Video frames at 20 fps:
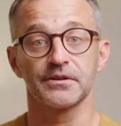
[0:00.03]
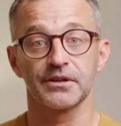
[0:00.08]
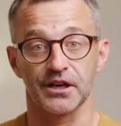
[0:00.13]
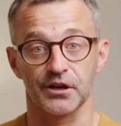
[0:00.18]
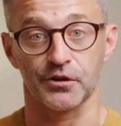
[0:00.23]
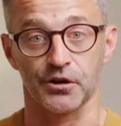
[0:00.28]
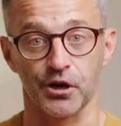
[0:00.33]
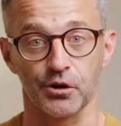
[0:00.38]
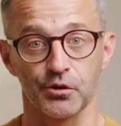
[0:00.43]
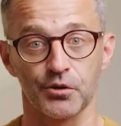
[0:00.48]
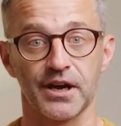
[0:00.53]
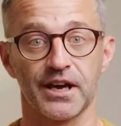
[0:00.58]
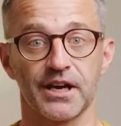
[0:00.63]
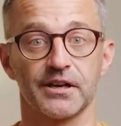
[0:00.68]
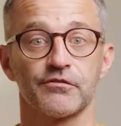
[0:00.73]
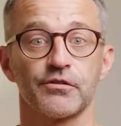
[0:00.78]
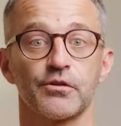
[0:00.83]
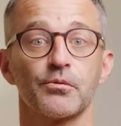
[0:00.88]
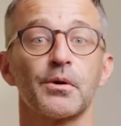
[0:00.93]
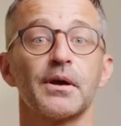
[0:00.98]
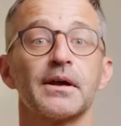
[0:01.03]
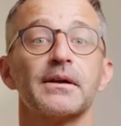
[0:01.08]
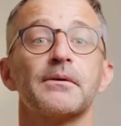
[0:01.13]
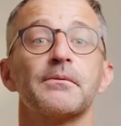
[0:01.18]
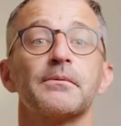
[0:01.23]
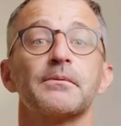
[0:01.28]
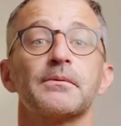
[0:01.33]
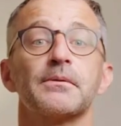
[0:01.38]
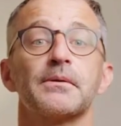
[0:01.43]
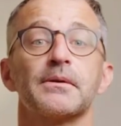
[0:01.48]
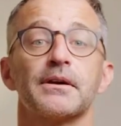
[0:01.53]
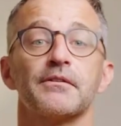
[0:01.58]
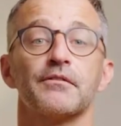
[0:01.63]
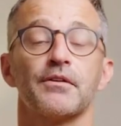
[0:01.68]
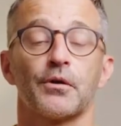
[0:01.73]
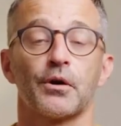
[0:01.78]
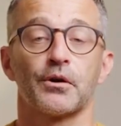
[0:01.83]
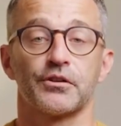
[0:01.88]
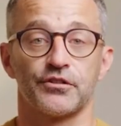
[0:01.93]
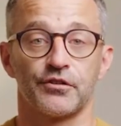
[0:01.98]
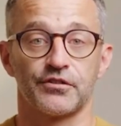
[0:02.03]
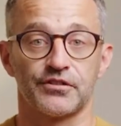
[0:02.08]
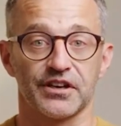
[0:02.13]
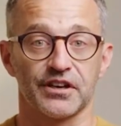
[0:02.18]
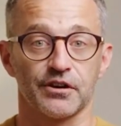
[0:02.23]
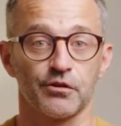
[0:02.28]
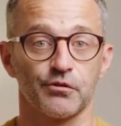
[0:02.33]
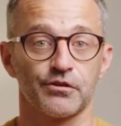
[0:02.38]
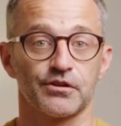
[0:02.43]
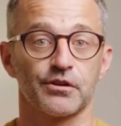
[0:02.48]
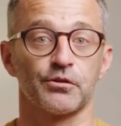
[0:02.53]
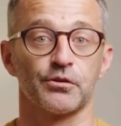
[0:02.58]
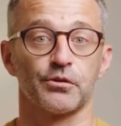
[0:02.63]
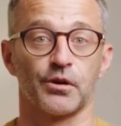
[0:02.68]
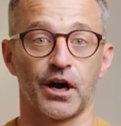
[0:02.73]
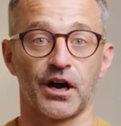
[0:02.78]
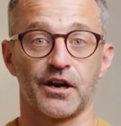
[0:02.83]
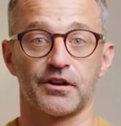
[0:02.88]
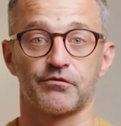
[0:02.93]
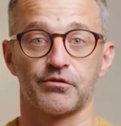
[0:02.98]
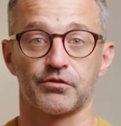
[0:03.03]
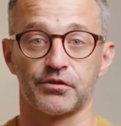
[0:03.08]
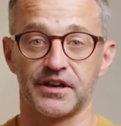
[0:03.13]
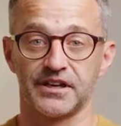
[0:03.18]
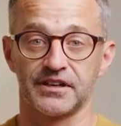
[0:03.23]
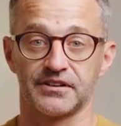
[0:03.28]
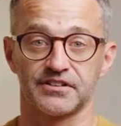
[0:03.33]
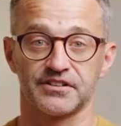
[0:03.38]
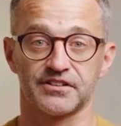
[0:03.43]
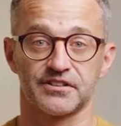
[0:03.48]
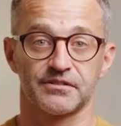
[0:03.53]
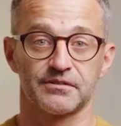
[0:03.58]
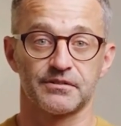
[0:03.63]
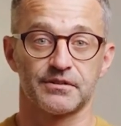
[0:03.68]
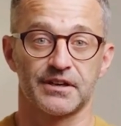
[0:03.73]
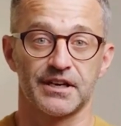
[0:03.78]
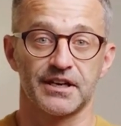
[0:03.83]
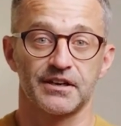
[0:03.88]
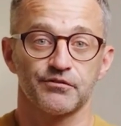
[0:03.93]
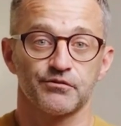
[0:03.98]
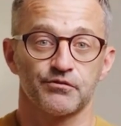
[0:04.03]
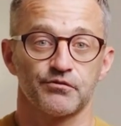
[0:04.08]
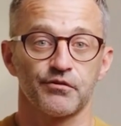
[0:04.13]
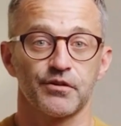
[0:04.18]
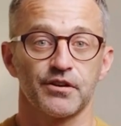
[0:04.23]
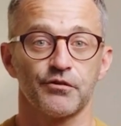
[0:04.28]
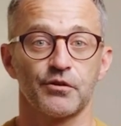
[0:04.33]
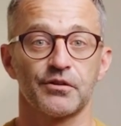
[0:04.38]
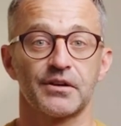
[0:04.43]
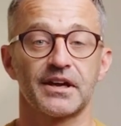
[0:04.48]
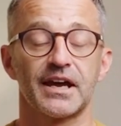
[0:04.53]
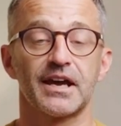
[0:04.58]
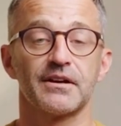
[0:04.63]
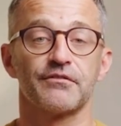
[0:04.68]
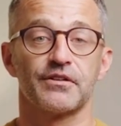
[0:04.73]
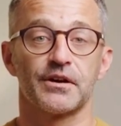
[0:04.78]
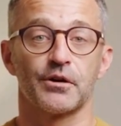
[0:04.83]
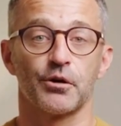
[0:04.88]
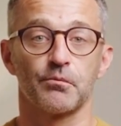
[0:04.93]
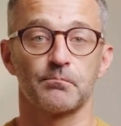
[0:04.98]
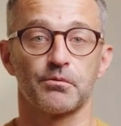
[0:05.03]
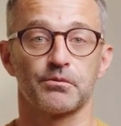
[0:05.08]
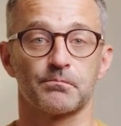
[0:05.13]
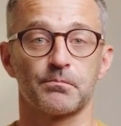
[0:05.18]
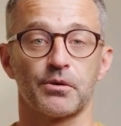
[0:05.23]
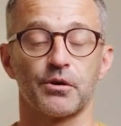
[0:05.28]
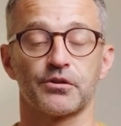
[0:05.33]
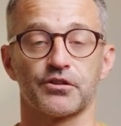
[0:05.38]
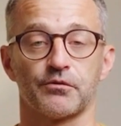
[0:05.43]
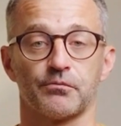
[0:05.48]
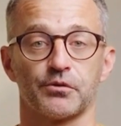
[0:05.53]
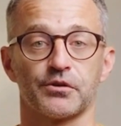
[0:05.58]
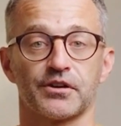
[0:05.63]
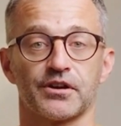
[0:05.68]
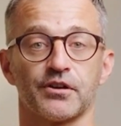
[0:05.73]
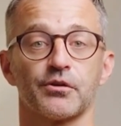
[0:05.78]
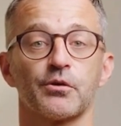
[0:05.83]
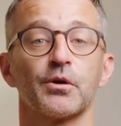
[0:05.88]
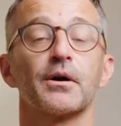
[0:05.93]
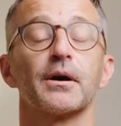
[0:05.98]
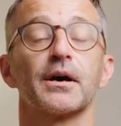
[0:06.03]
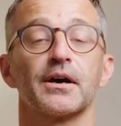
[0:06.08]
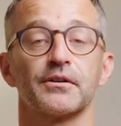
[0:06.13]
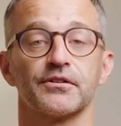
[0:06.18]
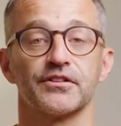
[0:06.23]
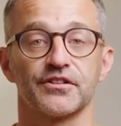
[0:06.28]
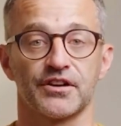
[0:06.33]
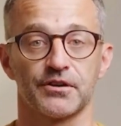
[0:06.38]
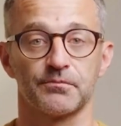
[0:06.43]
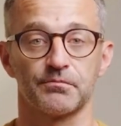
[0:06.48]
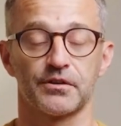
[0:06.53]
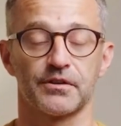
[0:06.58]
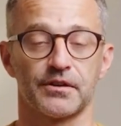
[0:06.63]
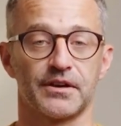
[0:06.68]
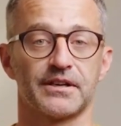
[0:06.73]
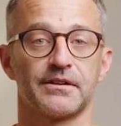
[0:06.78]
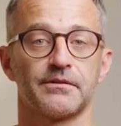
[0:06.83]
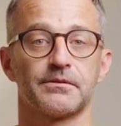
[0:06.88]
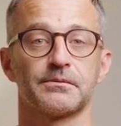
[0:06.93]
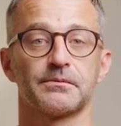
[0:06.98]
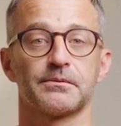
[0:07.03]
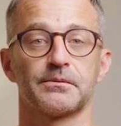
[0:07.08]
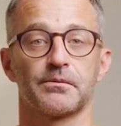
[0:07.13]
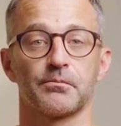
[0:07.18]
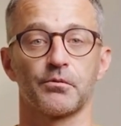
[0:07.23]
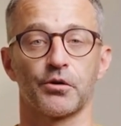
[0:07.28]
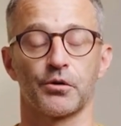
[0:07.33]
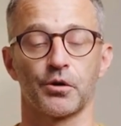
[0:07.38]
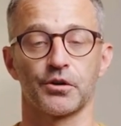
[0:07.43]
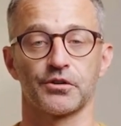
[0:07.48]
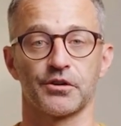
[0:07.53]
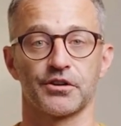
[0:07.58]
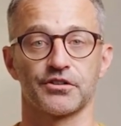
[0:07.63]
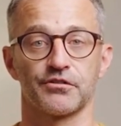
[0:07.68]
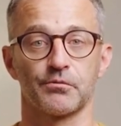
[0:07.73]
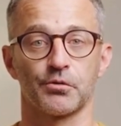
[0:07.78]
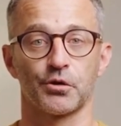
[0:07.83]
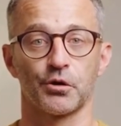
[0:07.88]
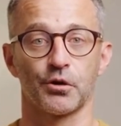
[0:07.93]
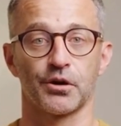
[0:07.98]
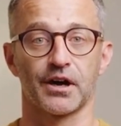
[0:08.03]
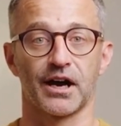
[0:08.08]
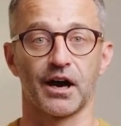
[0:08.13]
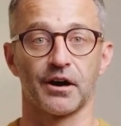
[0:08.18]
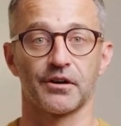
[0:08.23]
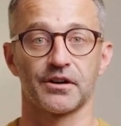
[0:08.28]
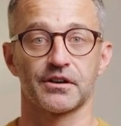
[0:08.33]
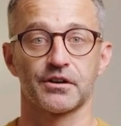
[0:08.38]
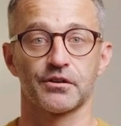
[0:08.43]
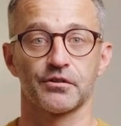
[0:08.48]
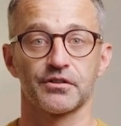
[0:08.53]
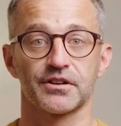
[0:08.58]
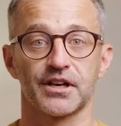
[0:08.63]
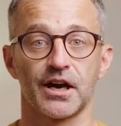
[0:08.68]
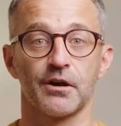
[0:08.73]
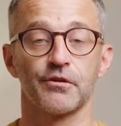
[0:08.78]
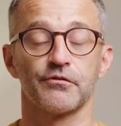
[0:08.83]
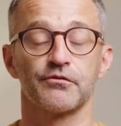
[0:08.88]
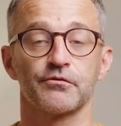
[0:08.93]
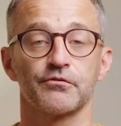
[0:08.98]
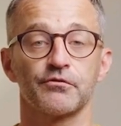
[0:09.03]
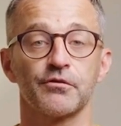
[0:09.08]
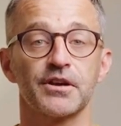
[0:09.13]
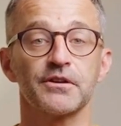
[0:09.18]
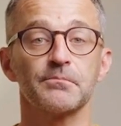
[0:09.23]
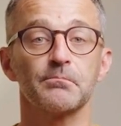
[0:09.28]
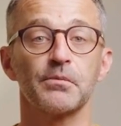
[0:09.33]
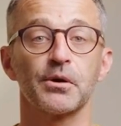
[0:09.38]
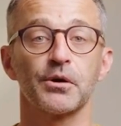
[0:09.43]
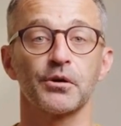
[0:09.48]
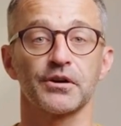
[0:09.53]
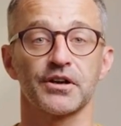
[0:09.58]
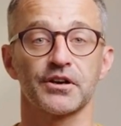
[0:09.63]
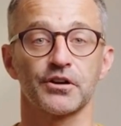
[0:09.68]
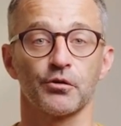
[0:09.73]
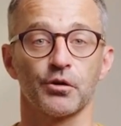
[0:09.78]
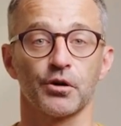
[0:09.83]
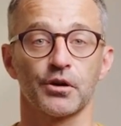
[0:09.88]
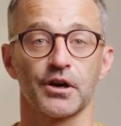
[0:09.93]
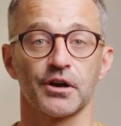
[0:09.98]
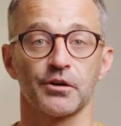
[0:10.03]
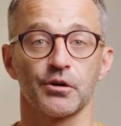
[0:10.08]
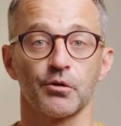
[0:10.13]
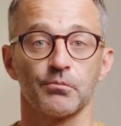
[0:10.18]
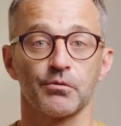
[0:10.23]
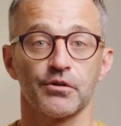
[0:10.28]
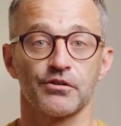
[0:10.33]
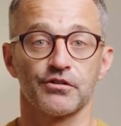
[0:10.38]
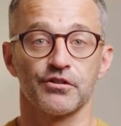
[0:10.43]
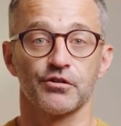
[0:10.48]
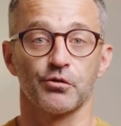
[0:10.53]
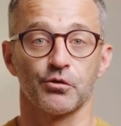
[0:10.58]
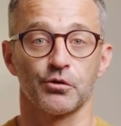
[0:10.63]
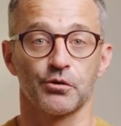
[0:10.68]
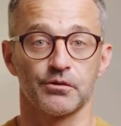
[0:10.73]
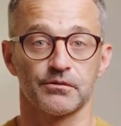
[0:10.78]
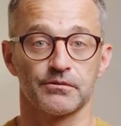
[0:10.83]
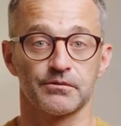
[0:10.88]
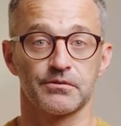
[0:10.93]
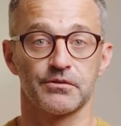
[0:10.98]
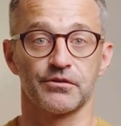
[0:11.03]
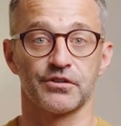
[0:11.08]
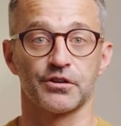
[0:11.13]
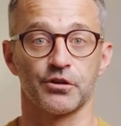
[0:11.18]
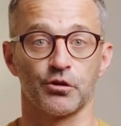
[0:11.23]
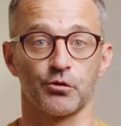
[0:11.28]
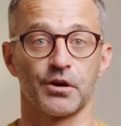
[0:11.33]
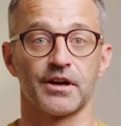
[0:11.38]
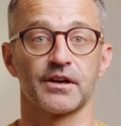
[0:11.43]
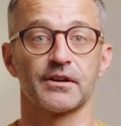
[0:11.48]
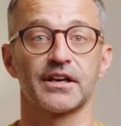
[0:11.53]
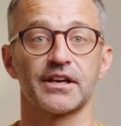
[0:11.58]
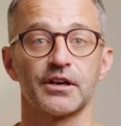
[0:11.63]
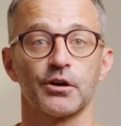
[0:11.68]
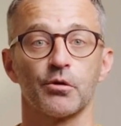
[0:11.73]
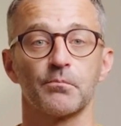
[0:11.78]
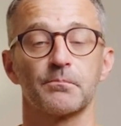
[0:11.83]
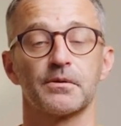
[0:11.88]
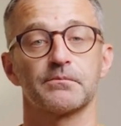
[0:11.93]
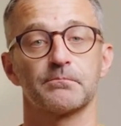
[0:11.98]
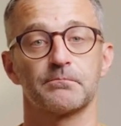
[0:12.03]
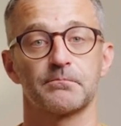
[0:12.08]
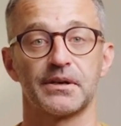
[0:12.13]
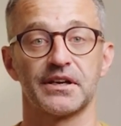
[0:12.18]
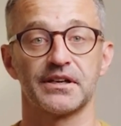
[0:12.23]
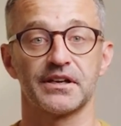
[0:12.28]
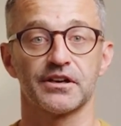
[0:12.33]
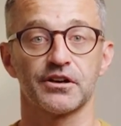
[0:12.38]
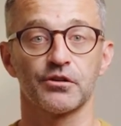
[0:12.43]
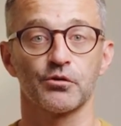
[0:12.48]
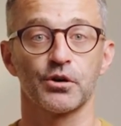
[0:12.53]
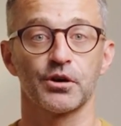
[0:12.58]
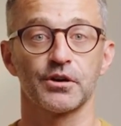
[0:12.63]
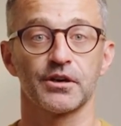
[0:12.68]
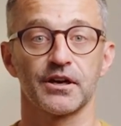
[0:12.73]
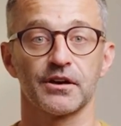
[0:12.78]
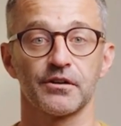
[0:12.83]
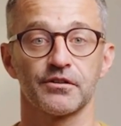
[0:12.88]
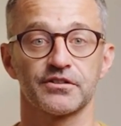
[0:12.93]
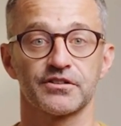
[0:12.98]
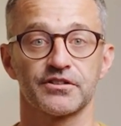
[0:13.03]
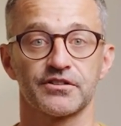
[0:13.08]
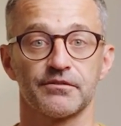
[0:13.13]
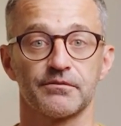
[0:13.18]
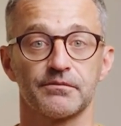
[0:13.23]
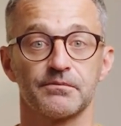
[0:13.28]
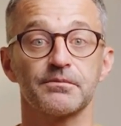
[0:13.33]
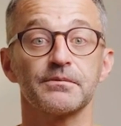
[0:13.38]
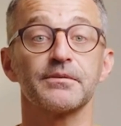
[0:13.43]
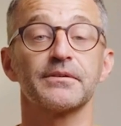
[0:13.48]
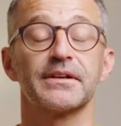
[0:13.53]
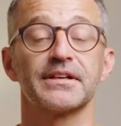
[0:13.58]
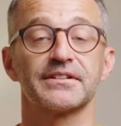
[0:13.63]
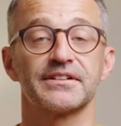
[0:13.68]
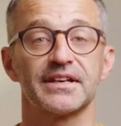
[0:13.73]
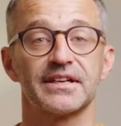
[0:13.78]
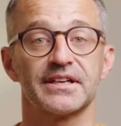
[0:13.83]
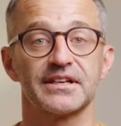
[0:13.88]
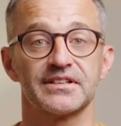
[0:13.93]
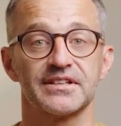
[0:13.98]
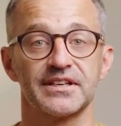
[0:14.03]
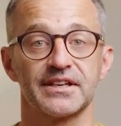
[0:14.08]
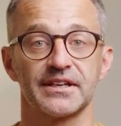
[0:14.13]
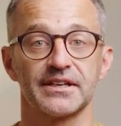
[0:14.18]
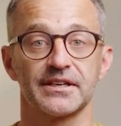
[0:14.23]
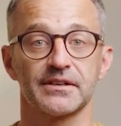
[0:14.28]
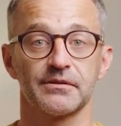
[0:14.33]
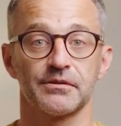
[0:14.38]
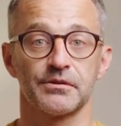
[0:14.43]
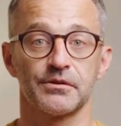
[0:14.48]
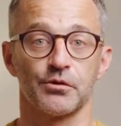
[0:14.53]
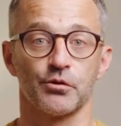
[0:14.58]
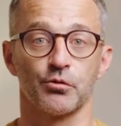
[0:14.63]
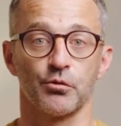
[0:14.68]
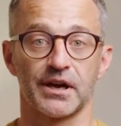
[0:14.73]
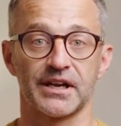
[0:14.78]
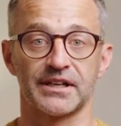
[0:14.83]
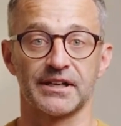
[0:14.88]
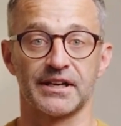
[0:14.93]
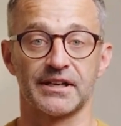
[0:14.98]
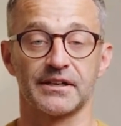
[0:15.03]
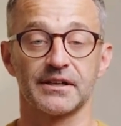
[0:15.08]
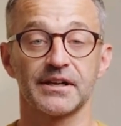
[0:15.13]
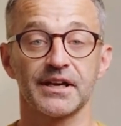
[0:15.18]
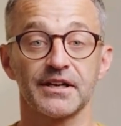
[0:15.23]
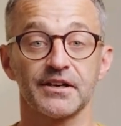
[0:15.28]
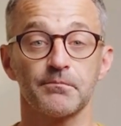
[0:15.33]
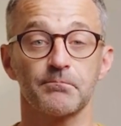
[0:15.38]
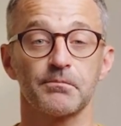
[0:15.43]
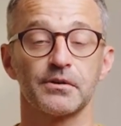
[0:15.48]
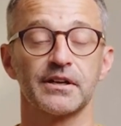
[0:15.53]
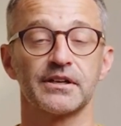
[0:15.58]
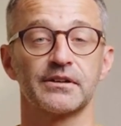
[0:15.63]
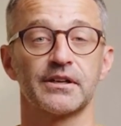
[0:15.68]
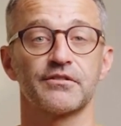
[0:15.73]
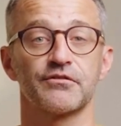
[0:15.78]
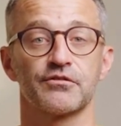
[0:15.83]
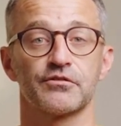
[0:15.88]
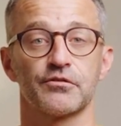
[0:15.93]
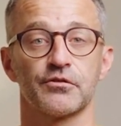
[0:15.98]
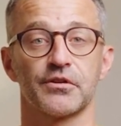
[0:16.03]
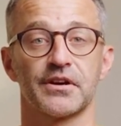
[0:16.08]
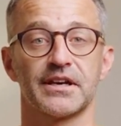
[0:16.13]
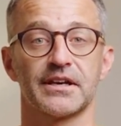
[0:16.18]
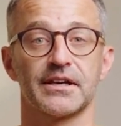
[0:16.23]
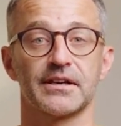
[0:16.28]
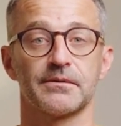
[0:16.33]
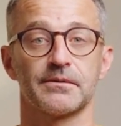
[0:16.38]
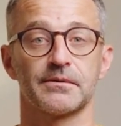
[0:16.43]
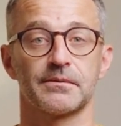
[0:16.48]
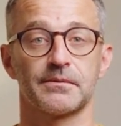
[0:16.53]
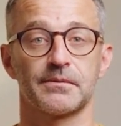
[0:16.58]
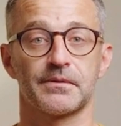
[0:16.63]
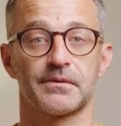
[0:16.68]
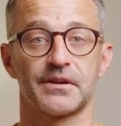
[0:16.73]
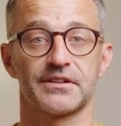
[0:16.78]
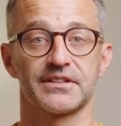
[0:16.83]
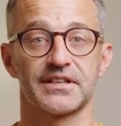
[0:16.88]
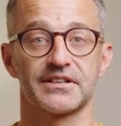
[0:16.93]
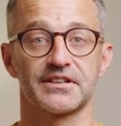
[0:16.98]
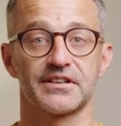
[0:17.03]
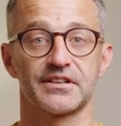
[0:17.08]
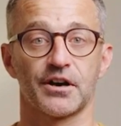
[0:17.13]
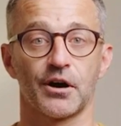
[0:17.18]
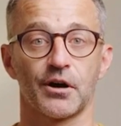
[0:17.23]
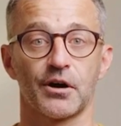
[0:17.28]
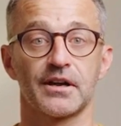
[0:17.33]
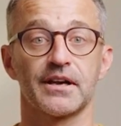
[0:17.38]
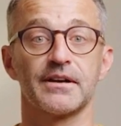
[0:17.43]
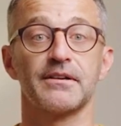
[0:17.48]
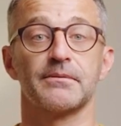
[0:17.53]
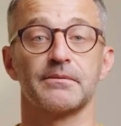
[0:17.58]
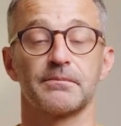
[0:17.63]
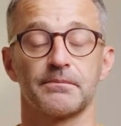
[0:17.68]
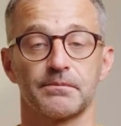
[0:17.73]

Hello, everyone. If you also deal with a lot of links and frequently have to open multiple URLs separately, we're going to explore how to use our free bulk URL opener tool to quickly open many URLs. It's easy, quick, and completely free. Let's get started.